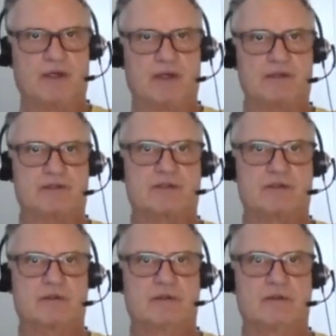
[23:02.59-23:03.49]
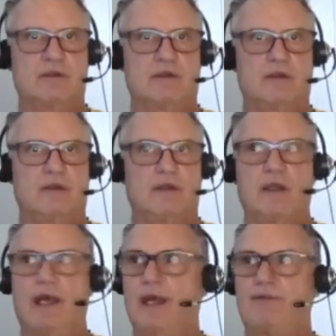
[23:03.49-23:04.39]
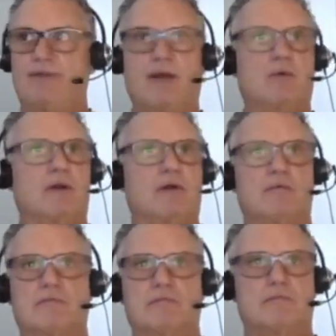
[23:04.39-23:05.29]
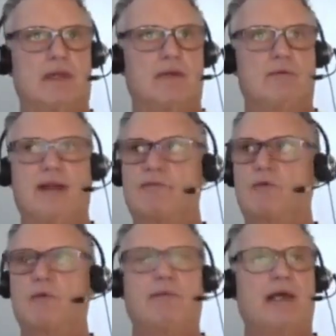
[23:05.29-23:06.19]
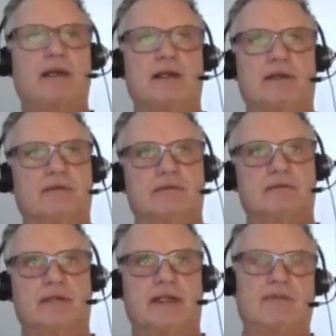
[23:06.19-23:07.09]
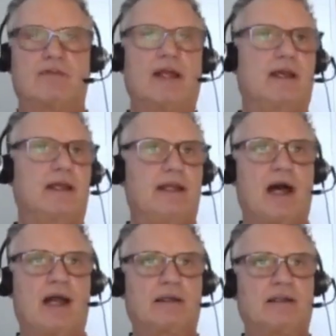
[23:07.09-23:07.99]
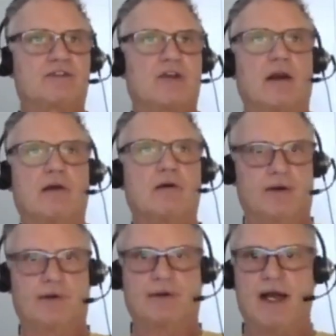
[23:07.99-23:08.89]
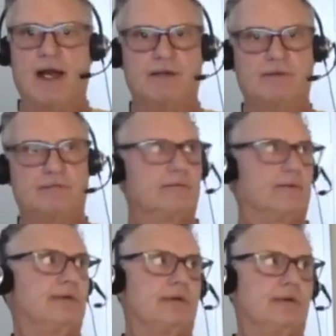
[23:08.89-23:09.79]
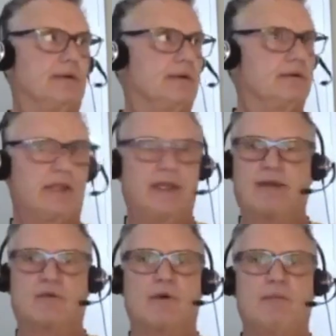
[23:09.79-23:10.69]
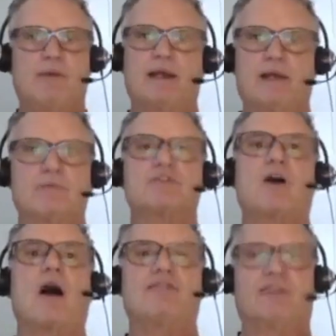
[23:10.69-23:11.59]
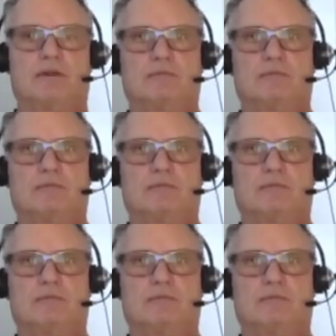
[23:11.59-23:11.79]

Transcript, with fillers: And they were, they were never repented. They never had any godly sorrow. They were never sorrow they hurt God. They never repented. It was awful.